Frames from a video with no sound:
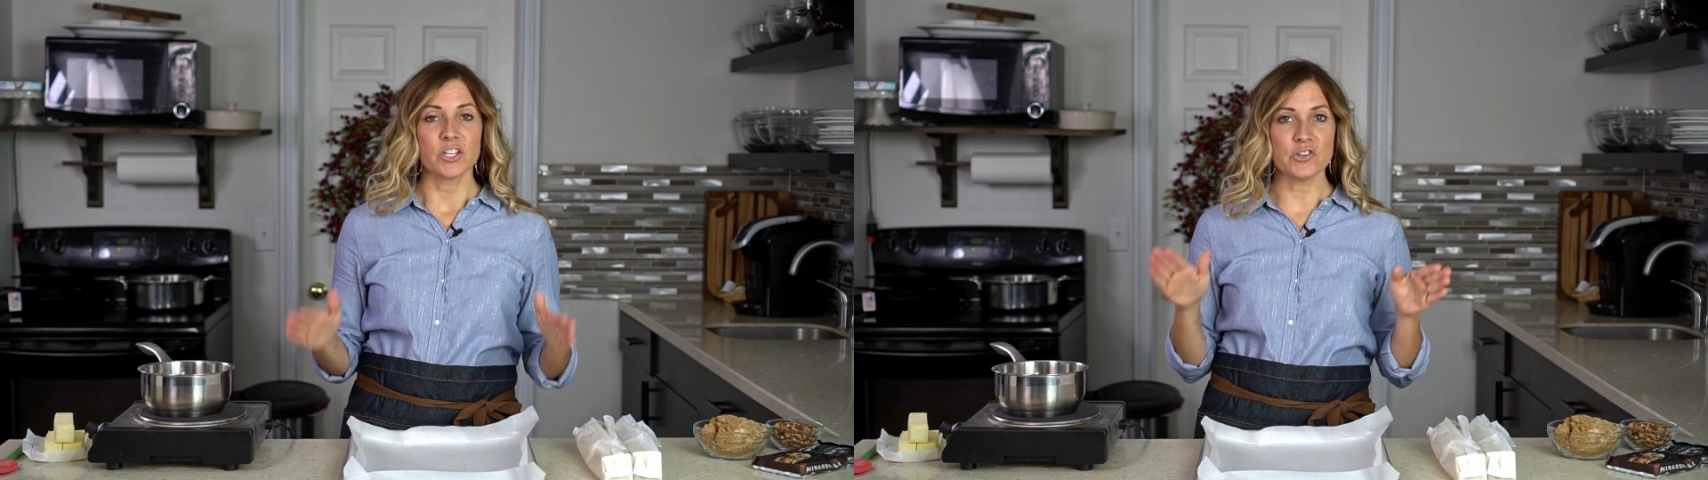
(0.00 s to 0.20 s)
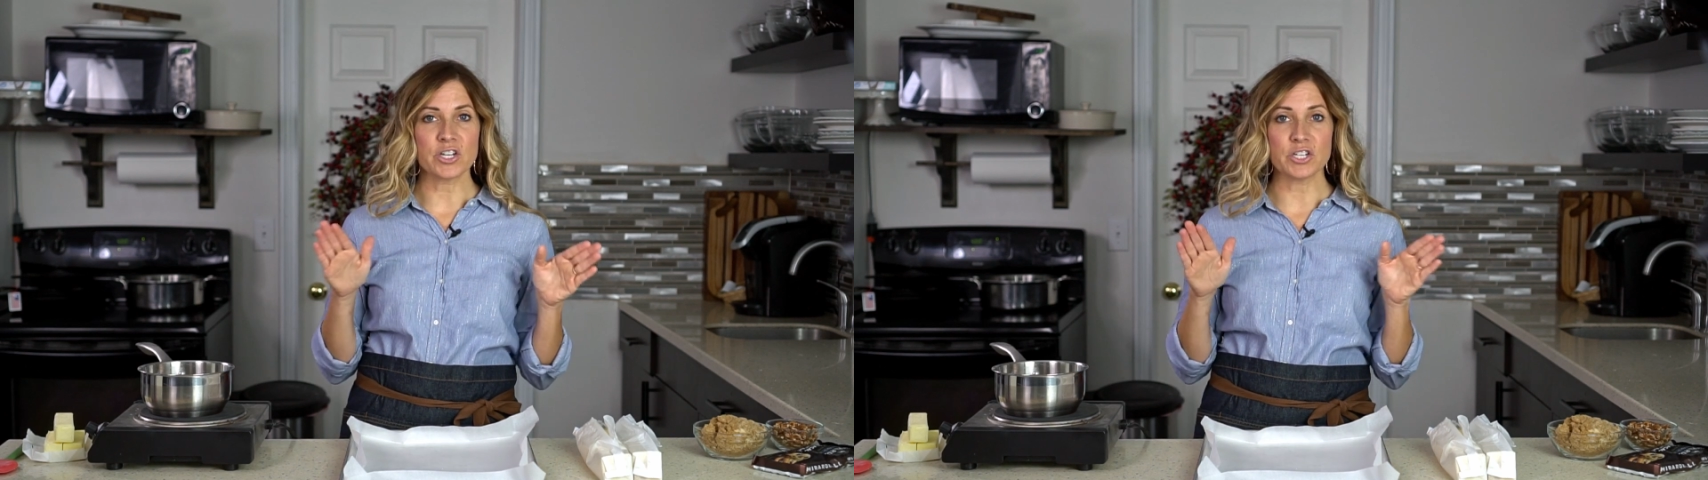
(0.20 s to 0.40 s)

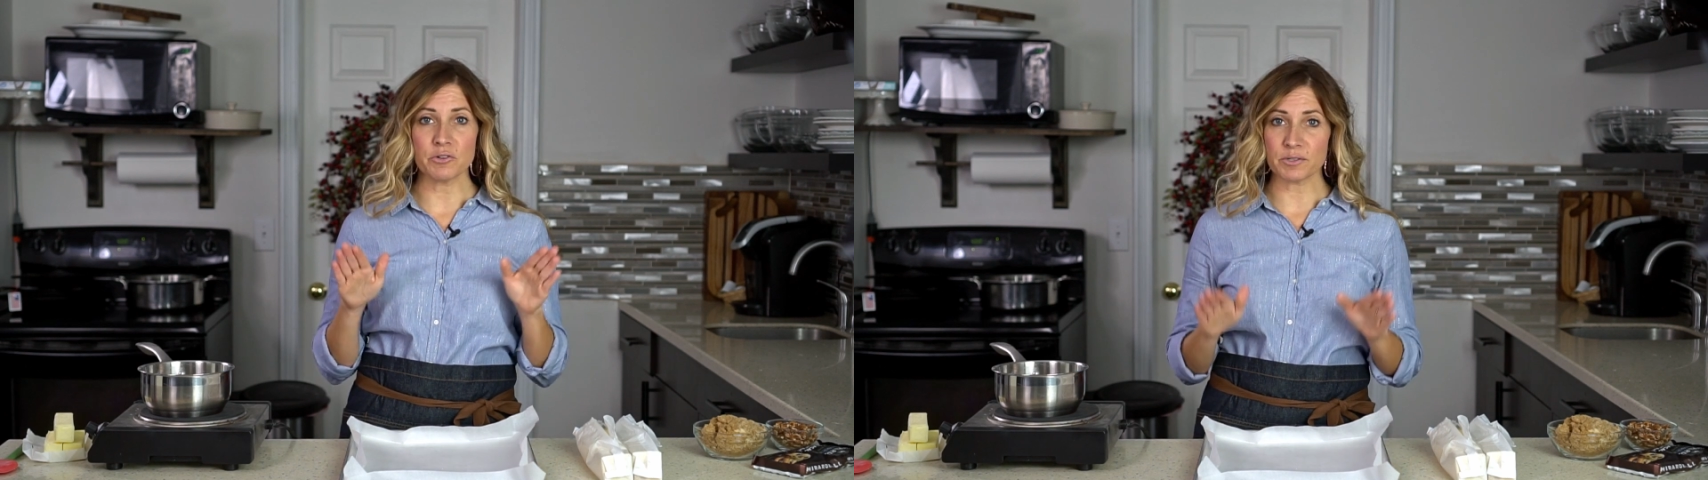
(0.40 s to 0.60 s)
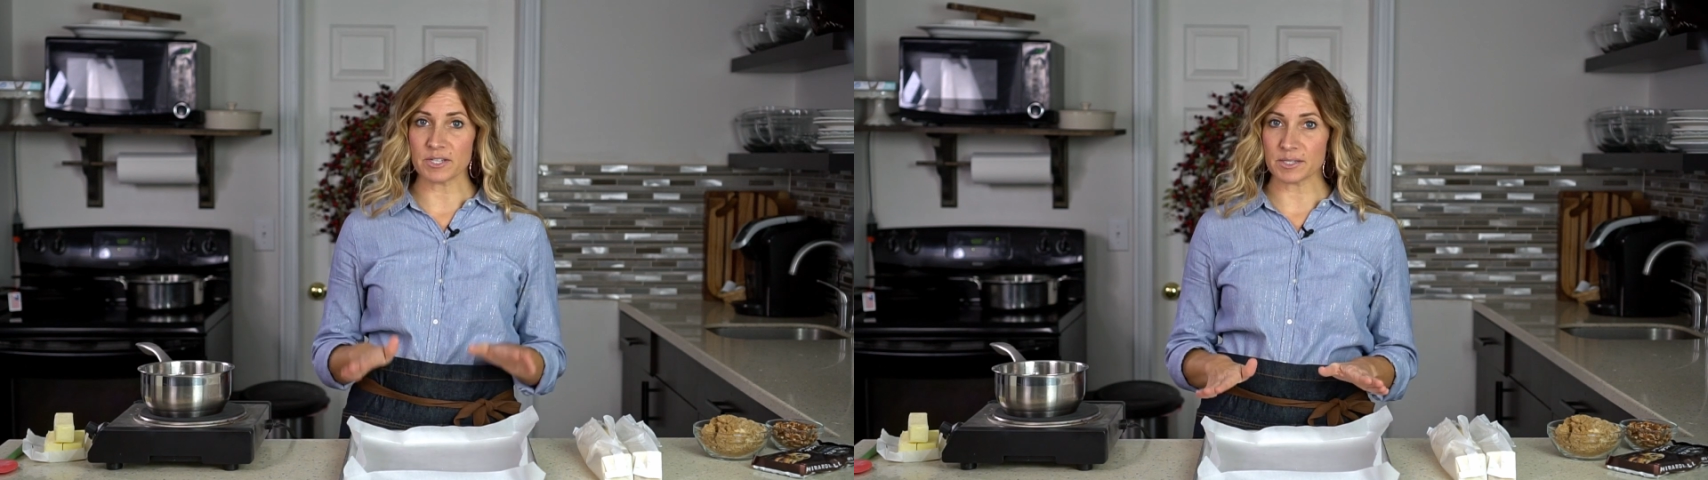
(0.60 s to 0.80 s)
You can
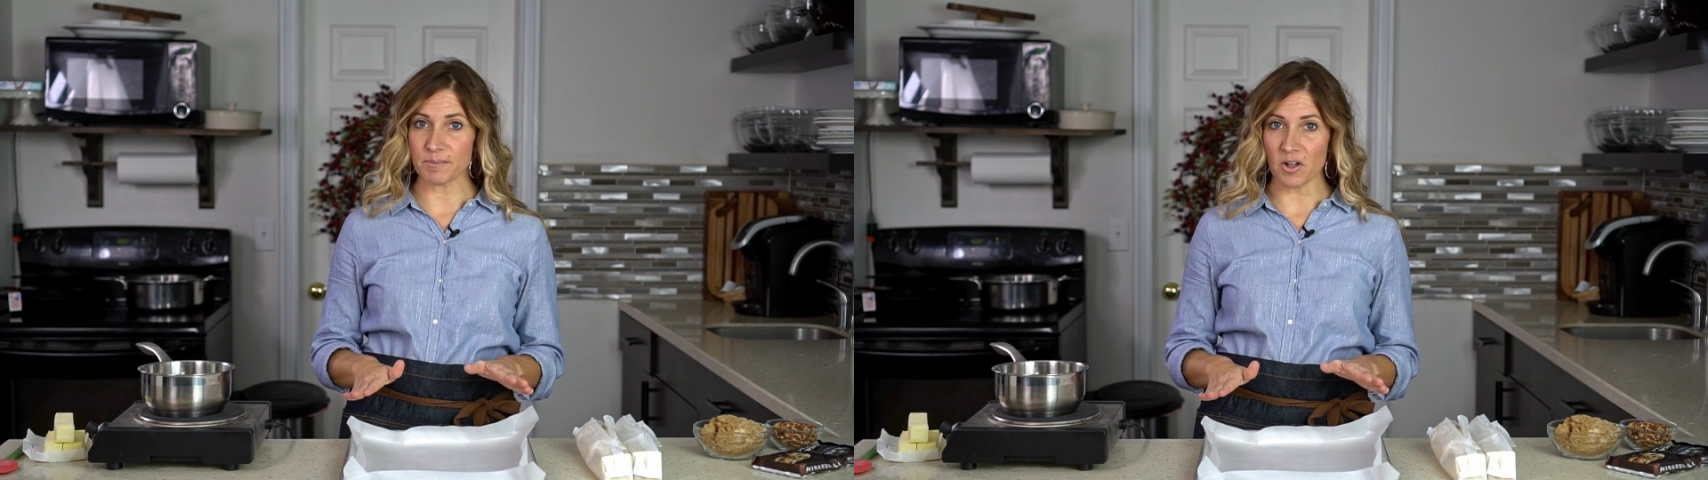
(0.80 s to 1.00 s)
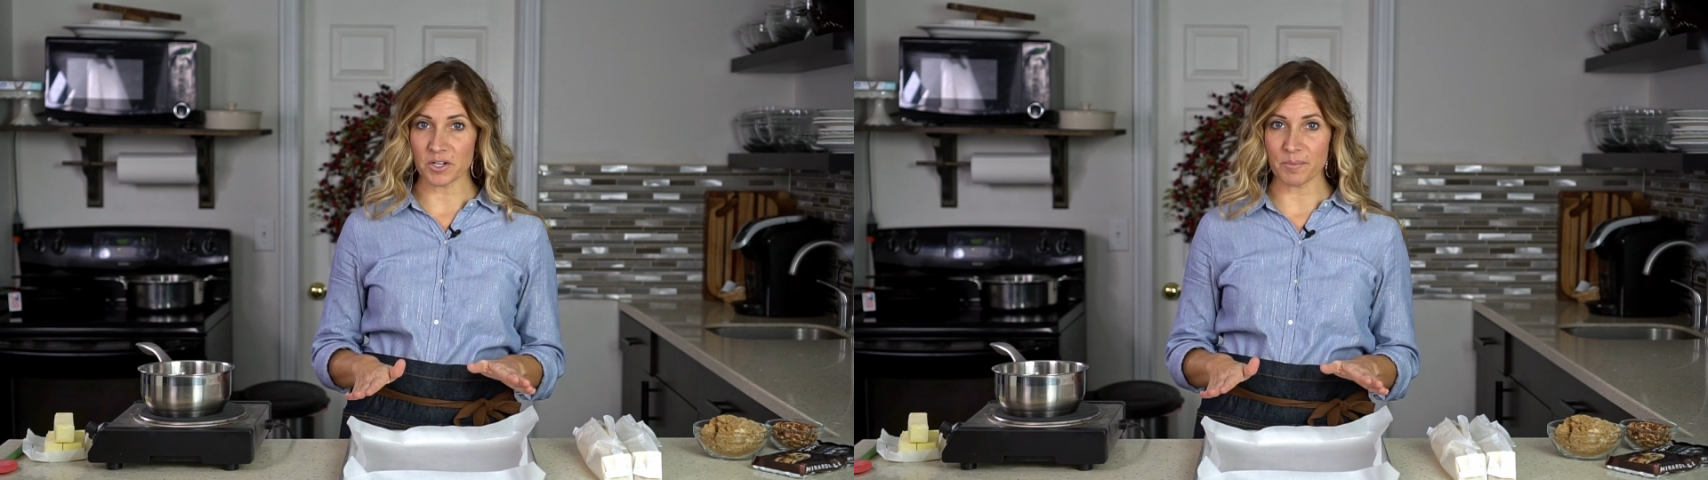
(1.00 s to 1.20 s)
use a
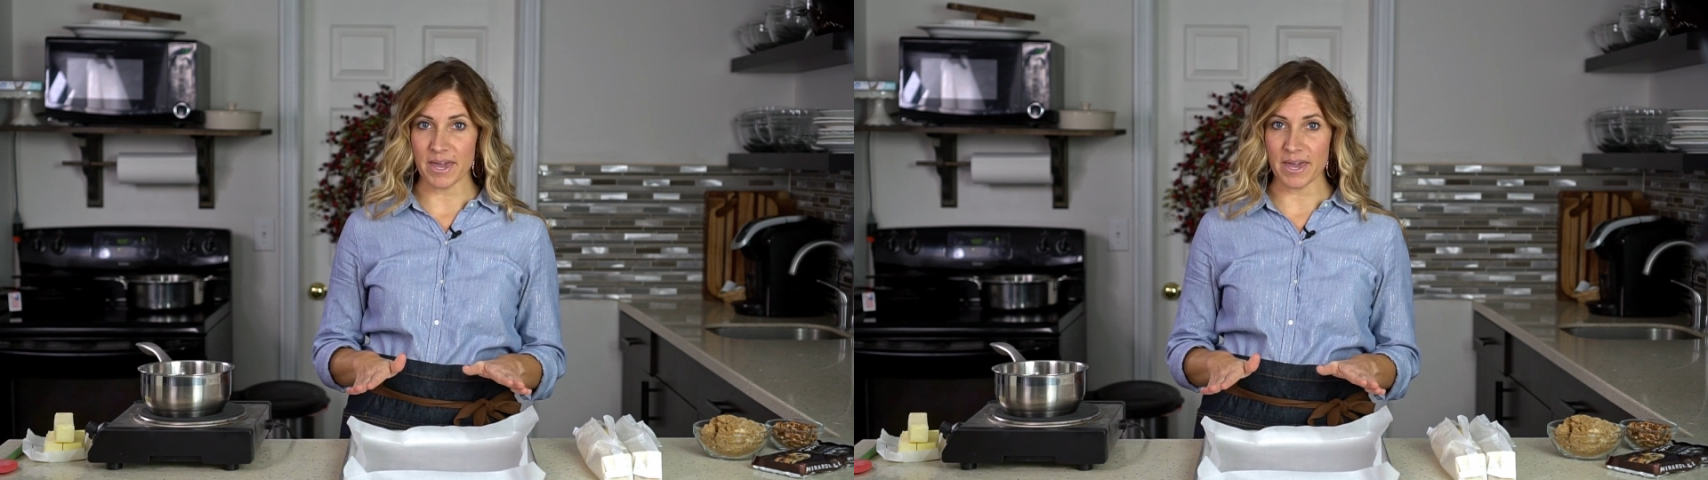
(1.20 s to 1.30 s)
smaller